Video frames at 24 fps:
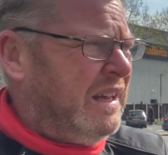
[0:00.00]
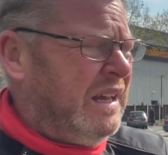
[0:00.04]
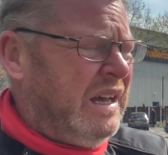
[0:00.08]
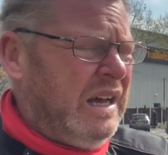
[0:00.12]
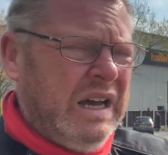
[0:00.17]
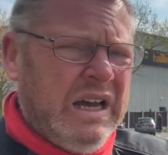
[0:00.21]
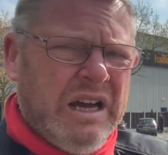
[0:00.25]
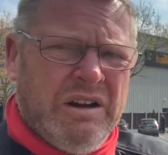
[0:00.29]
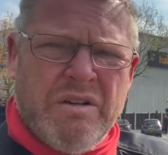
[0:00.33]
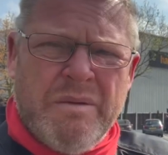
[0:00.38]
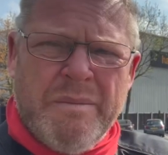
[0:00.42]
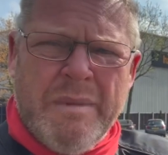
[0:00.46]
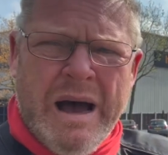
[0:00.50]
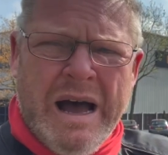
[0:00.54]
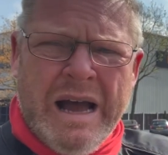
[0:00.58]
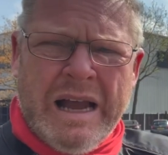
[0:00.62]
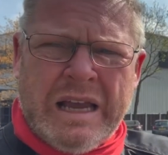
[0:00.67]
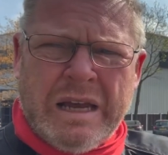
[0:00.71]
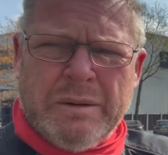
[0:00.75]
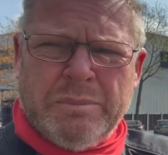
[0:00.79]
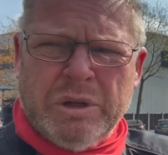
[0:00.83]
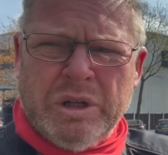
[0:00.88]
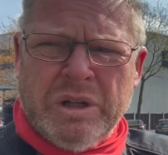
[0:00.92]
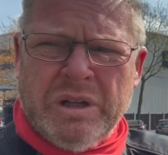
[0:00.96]

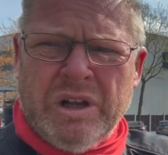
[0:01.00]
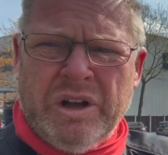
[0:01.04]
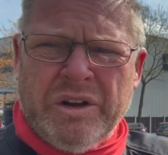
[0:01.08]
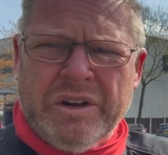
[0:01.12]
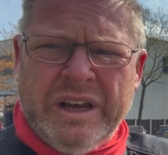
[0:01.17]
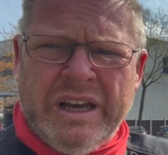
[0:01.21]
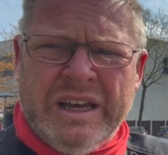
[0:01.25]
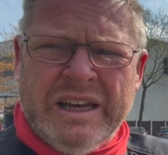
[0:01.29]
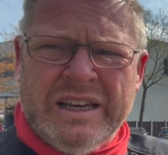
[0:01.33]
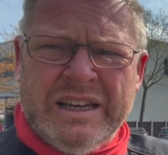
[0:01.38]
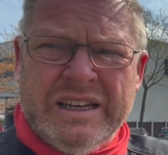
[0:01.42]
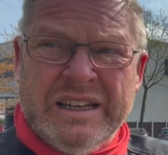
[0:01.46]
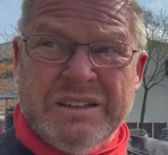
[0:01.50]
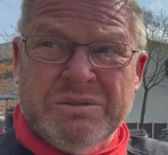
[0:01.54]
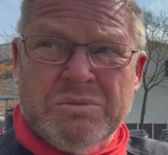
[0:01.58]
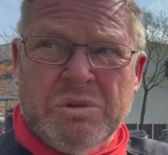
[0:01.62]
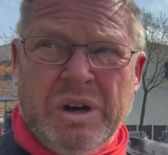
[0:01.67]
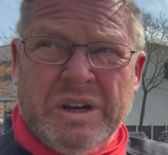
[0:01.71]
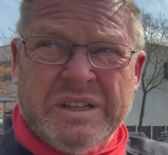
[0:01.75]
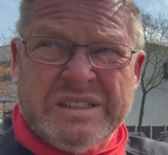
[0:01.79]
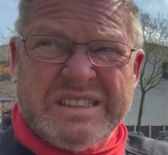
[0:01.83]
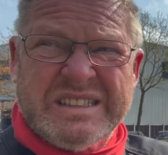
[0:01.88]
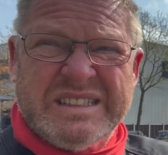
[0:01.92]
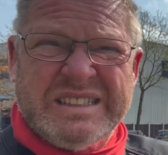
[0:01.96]
Remarkable on a
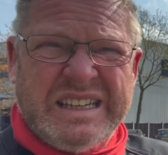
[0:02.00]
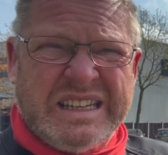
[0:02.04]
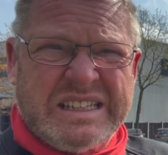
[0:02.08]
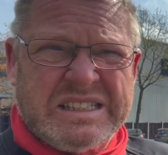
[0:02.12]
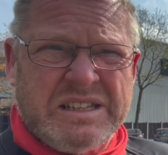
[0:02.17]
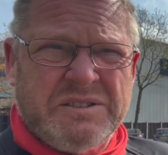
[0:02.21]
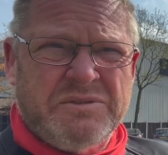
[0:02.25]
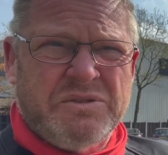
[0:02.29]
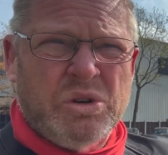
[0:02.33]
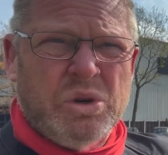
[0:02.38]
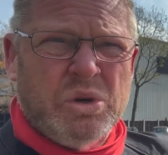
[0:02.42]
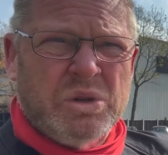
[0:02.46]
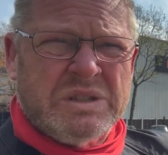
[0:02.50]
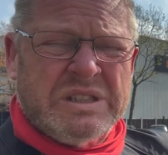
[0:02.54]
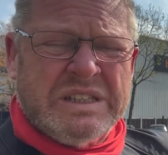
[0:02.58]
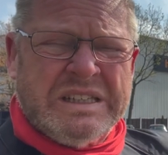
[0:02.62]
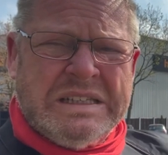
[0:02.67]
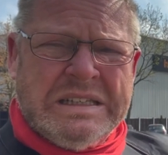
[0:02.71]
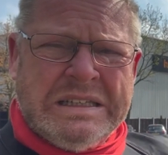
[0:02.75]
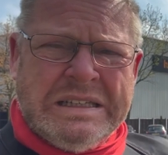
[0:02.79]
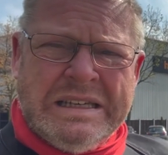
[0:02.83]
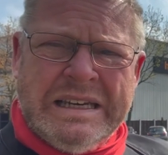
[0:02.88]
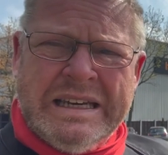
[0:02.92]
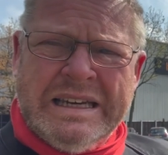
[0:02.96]

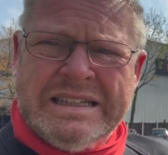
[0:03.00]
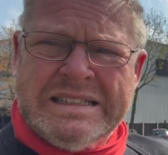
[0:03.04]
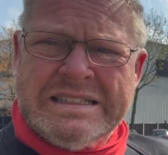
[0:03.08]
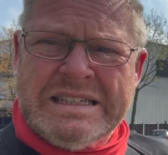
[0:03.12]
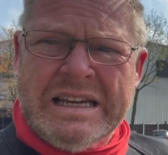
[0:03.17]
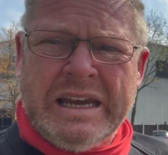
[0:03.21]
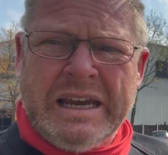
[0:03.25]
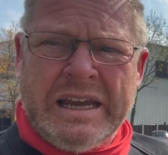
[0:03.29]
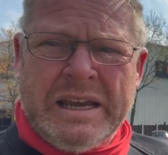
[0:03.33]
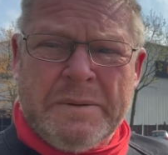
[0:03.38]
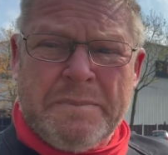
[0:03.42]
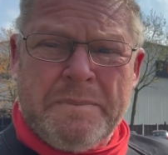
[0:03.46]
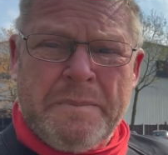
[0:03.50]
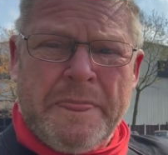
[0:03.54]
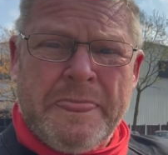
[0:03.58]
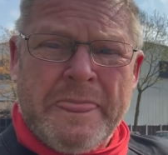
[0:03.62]
60/40 tyre.